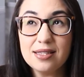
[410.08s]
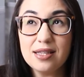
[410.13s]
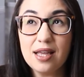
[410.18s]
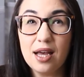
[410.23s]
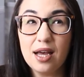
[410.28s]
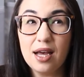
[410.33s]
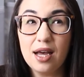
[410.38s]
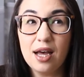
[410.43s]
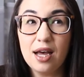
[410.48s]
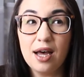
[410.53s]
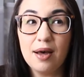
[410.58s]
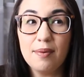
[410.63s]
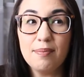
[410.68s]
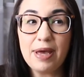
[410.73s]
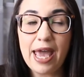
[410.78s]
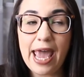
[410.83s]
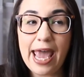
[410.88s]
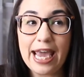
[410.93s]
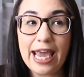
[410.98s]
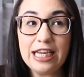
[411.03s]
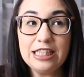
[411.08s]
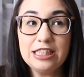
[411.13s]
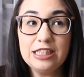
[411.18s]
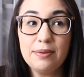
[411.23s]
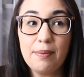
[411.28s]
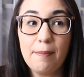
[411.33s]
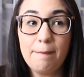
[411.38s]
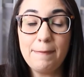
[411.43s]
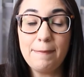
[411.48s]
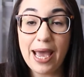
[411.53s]

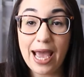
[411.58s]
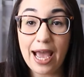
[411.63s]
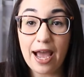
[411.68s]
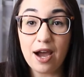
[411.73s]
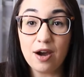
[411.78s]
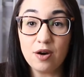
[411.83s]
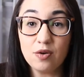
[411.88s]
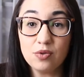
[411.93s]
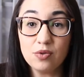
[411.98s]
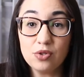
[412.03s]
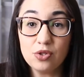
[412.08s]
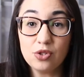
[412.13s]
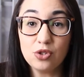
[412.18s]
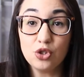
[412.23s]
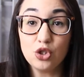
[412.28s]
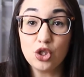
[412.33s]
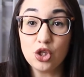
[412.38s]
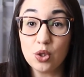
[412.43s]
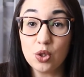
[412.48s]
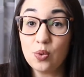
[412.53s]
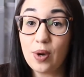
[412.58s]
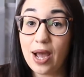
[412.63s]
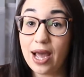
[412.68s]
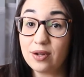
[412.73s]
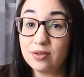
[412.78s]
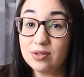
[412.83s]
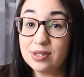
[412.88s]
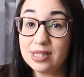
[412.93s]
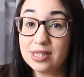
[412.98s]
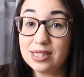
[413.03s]
8 pounds, 2
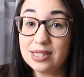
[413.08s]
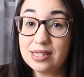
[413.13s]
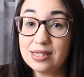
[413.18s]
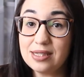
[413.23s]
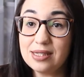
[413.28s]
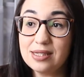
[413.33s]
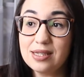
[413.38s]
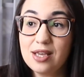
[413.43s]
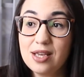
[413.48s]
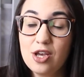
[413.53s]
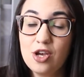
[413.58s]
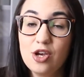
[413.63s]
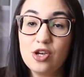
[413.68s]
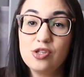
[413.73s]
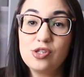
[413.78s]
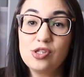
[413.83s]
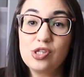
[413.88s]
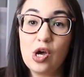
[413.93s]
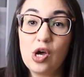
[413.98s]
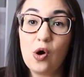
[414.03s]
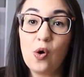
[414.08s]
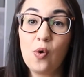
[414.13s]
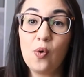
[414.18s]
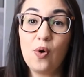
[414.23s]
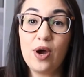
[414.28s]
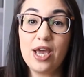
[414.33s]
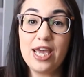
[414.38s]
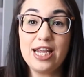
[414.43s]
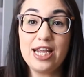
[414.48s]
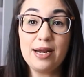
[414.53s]
ounces.
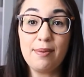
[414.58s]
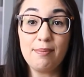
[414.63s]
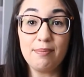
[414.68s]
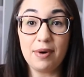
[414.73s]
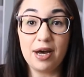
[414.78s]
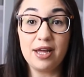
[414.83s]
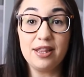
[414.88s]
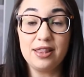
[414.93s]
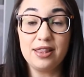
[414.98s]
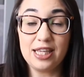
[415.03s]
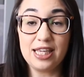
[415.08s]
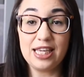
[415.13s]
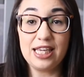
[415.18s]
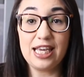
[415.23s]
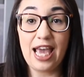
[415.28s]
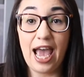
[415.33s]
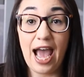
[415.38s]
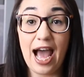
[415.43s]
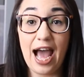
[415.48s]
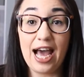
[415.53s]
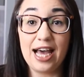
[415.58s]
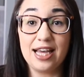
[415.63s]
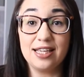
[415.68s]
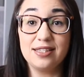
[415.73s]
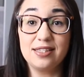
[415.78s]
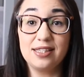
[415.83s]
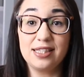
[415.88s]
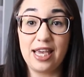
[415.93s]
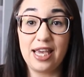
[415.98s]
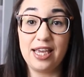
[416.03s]
So in a month, he
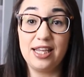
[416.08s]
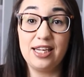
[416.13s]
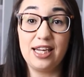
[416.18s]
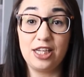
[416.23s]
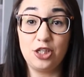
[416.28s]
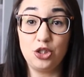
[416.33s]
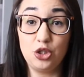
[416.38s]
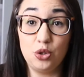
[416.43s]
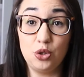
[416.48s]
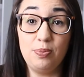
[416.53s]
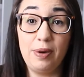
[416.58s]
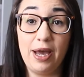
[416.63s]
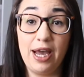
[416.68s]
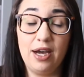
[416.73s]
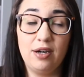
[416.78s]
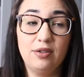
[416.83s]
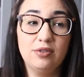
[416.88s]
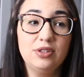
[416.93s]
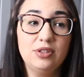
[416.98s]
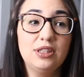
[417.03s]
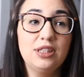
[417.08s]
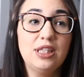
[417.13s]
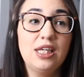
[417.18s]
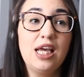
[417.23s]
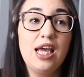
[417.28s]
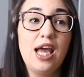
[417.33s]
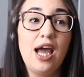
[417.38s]
has gained like 2 pounds.